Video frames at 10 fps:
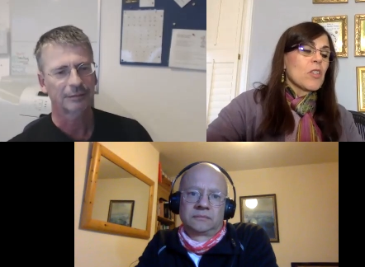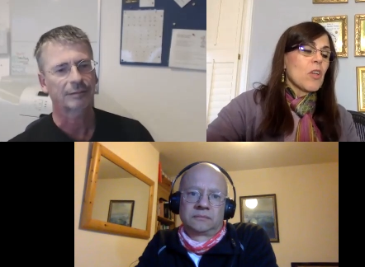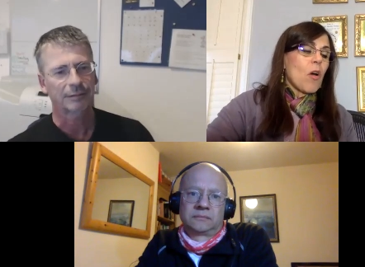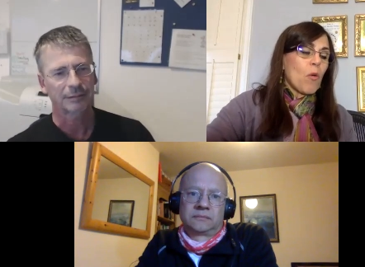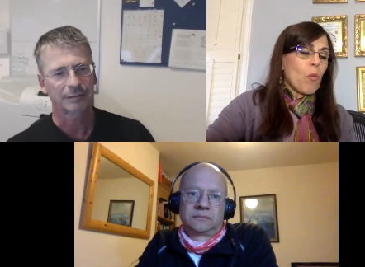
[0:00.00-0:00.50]

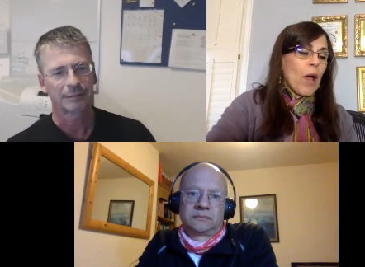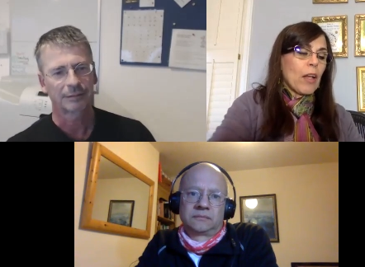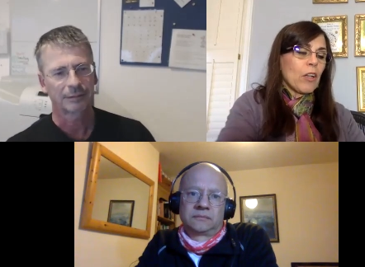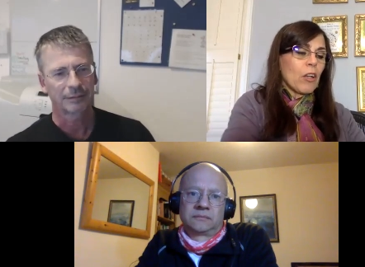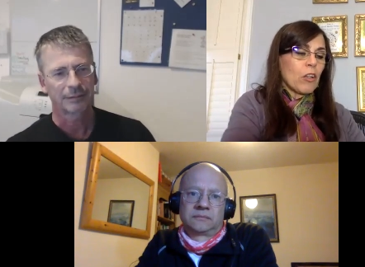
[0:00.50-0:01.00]
Speaker 1: So
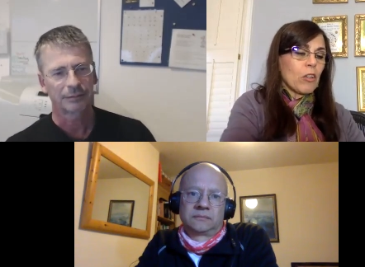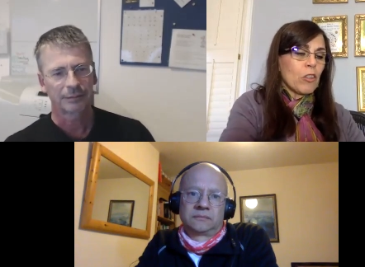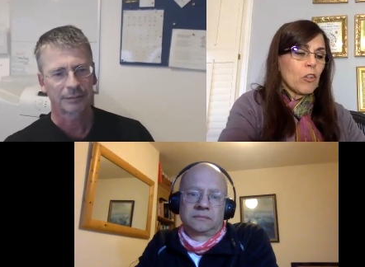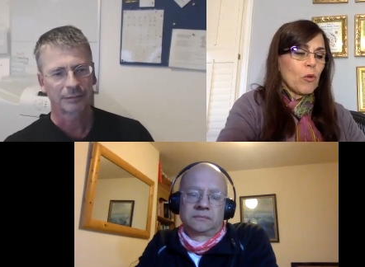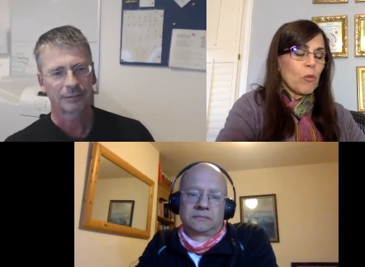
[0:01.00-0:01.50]
when
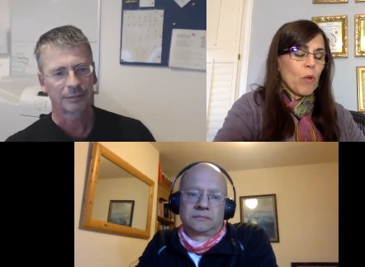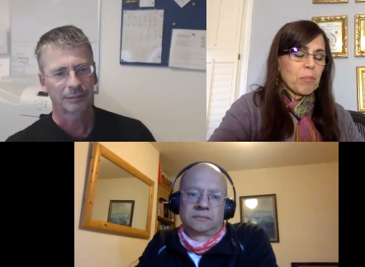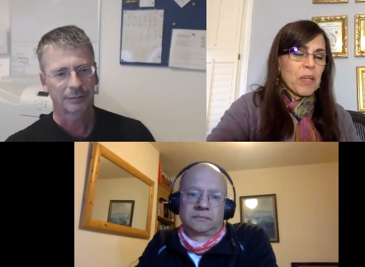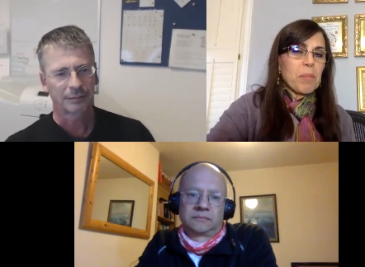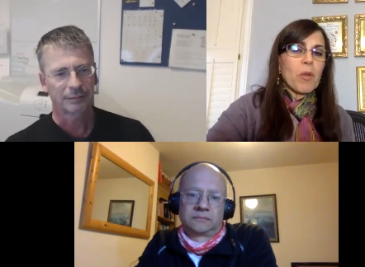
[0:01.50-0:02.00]
new
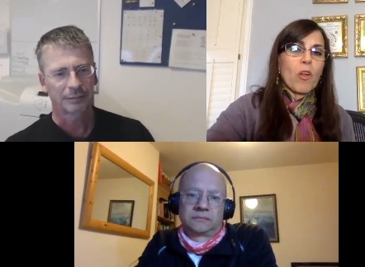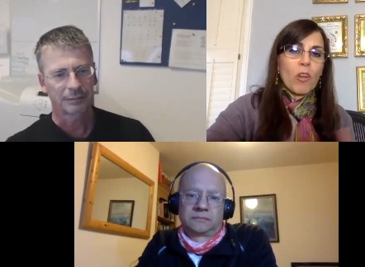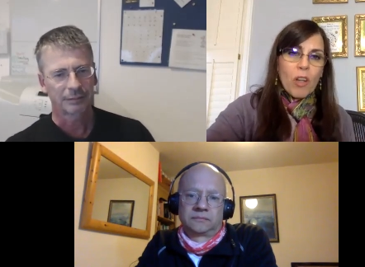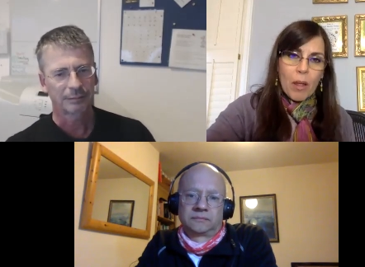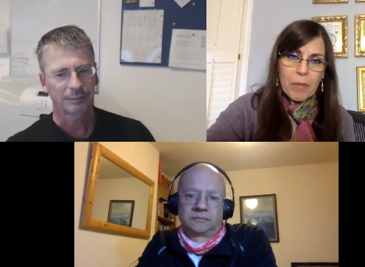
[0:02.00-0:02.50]
when people
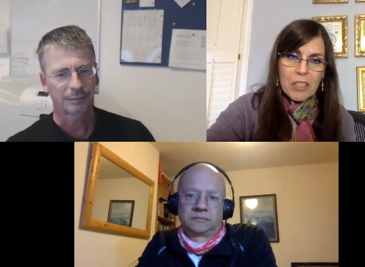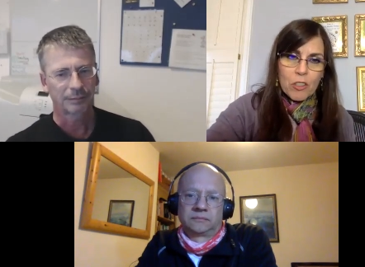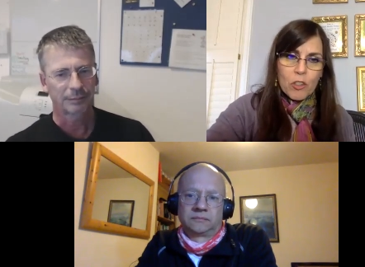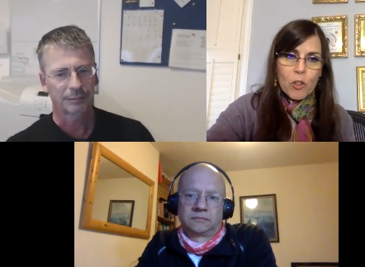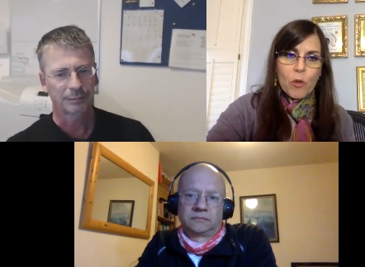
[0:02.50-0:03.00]
are coming
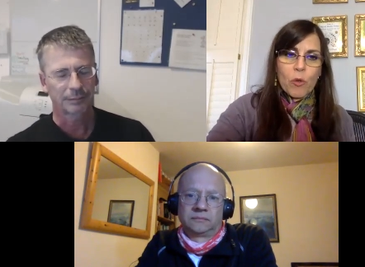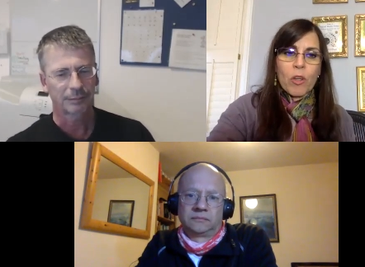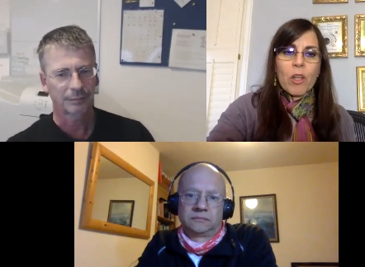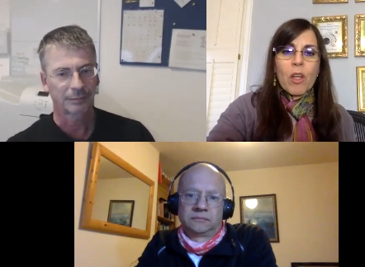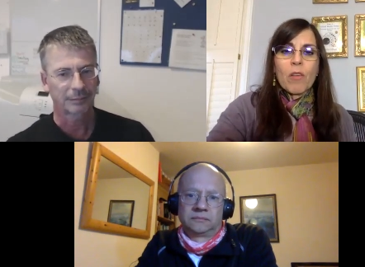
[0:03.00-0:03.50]
to you
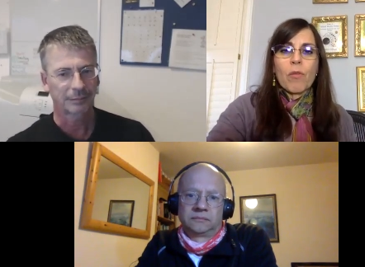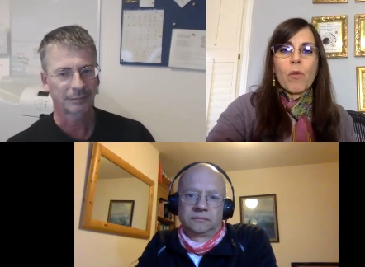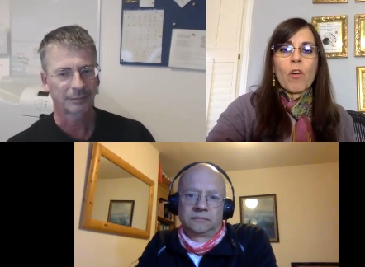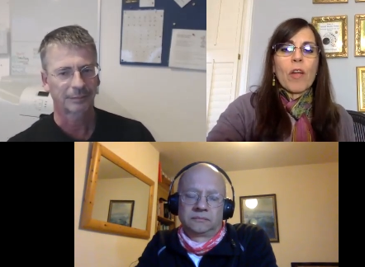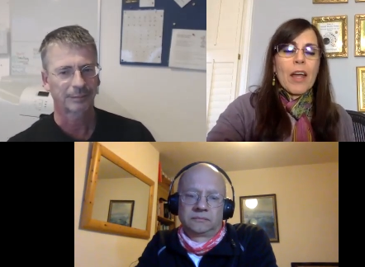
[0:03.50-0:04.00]

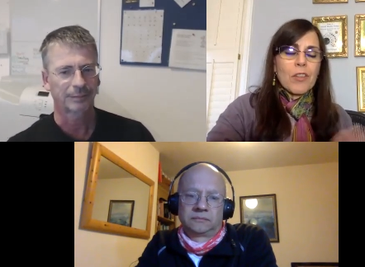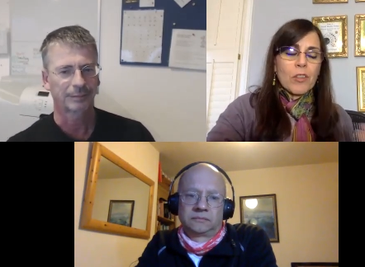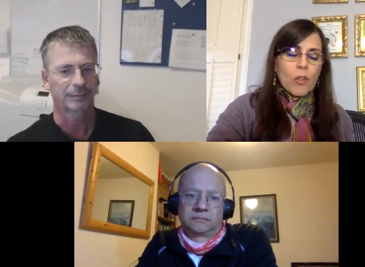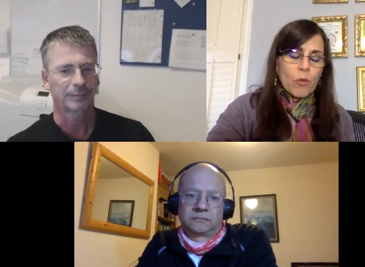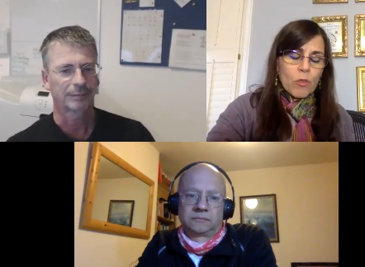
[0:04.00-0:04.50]
for as
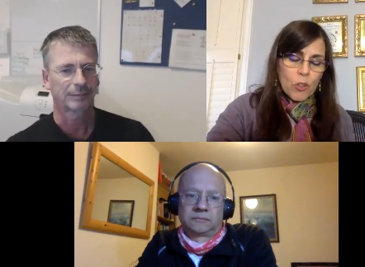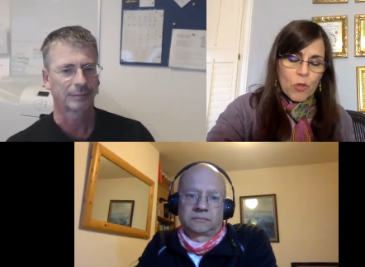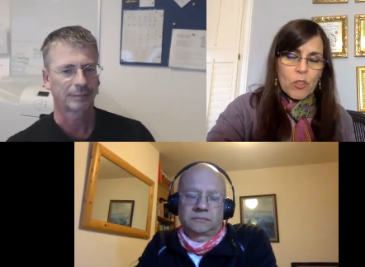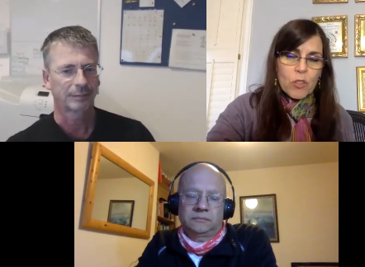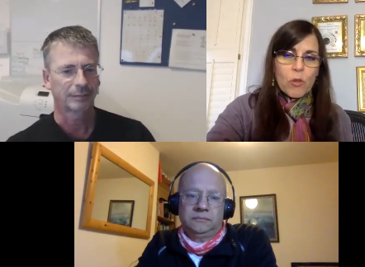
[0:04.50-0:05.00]
you
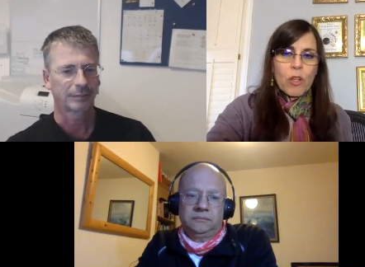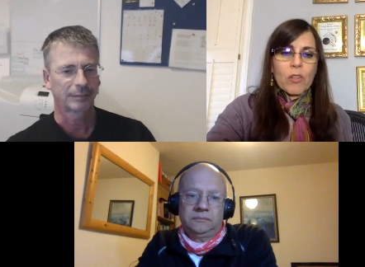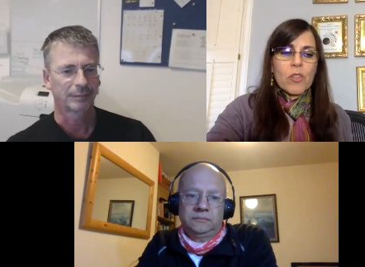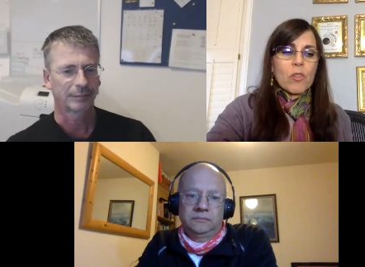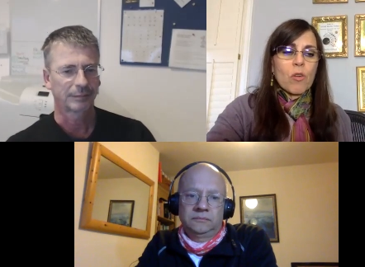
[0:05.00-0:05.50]
new
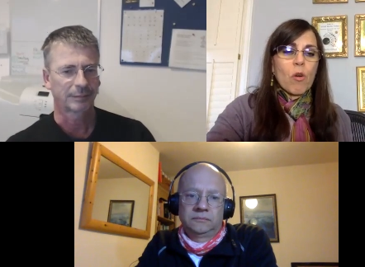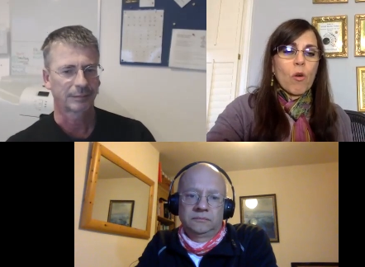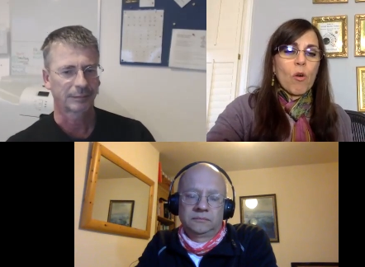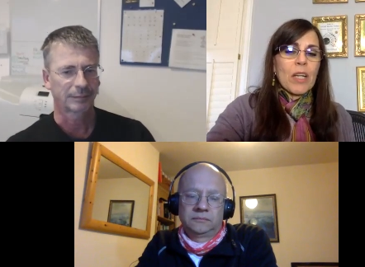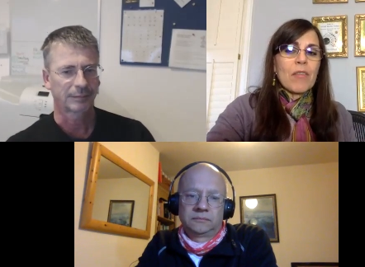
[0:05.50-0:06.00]
students
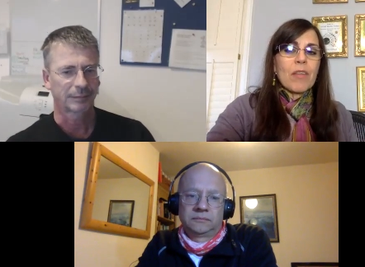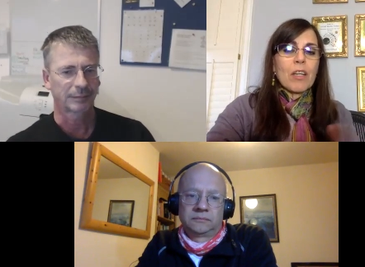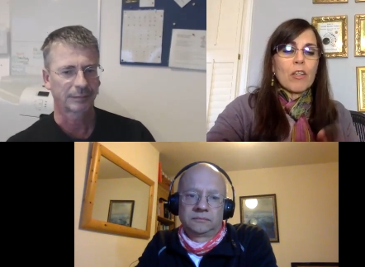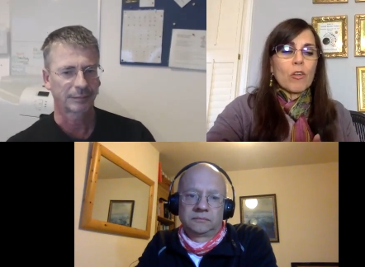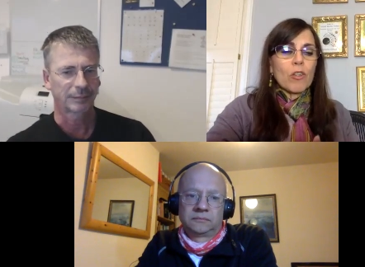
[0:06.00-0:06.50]
or even
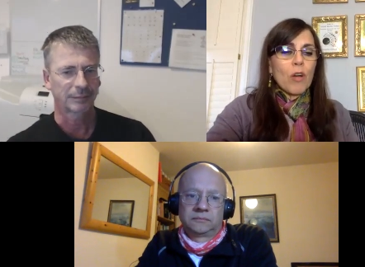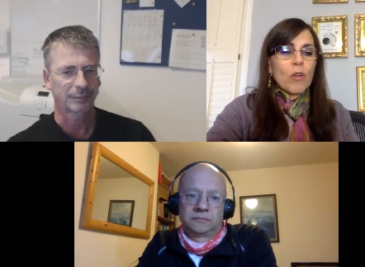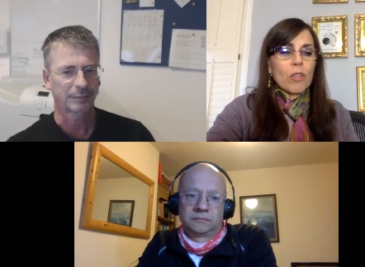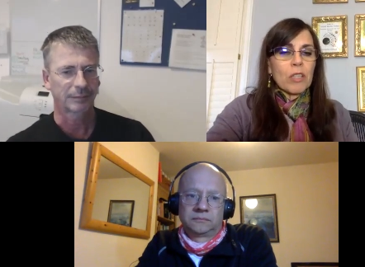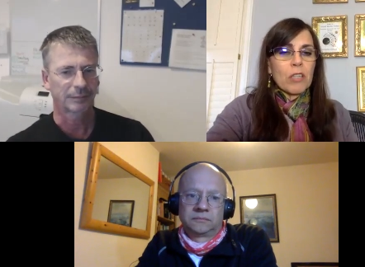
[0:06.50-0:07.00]
in your
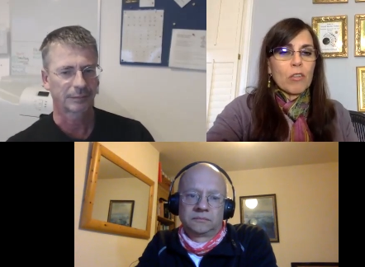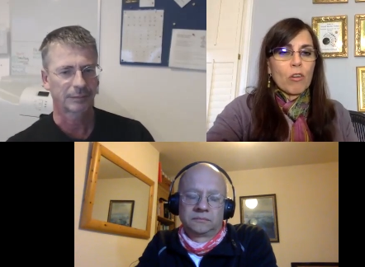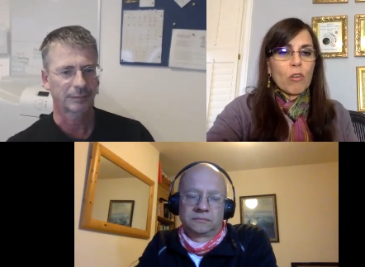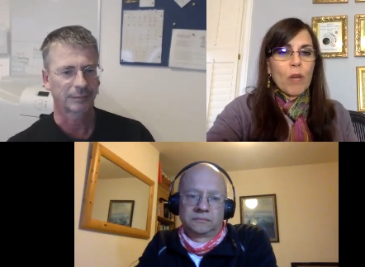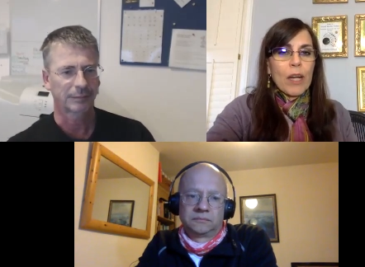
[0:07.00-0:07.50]
yoga
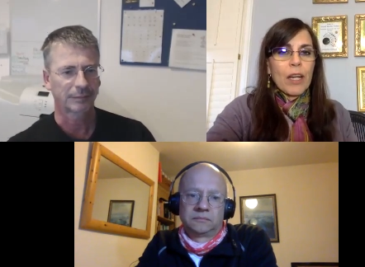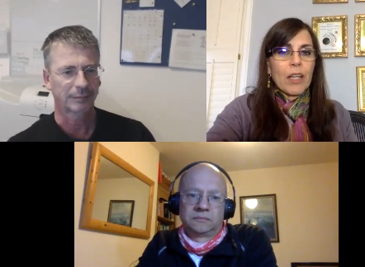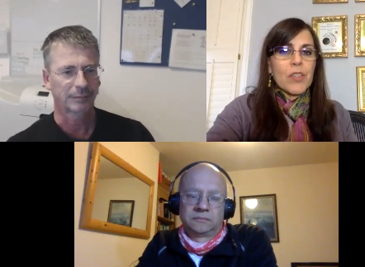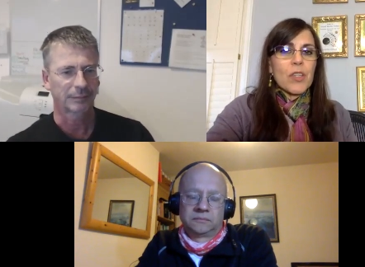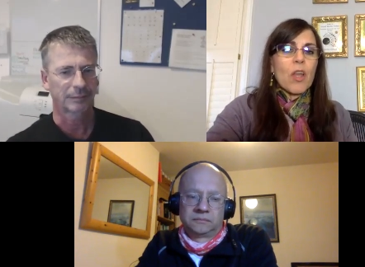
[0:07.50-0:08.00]
teacher
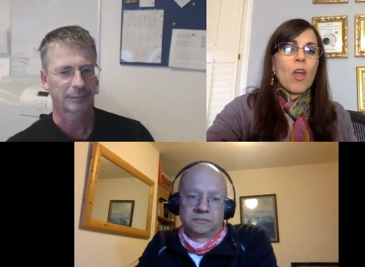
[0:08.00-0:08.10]
trainings,